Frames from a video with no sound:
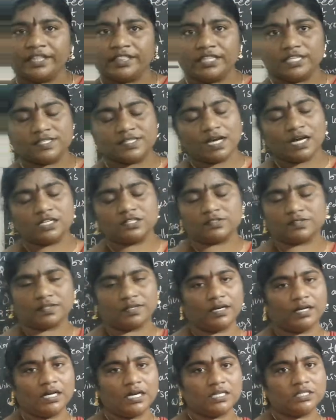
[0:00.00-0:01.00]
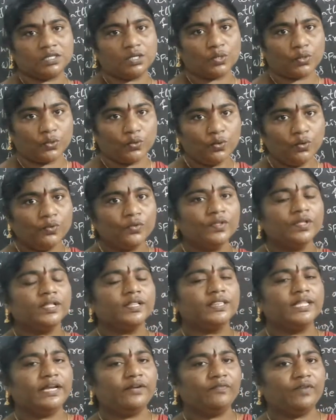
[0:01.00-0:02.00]
These are second also true.
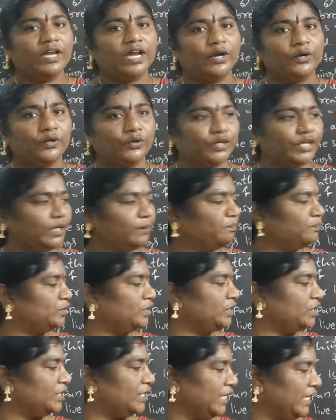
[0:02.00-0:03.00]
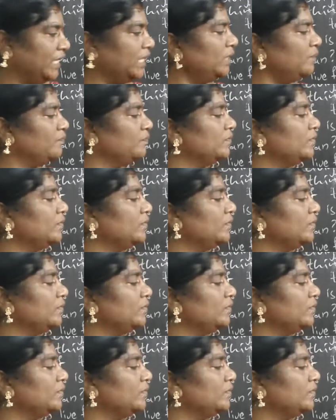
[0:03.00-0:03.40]
Then we have to keep T.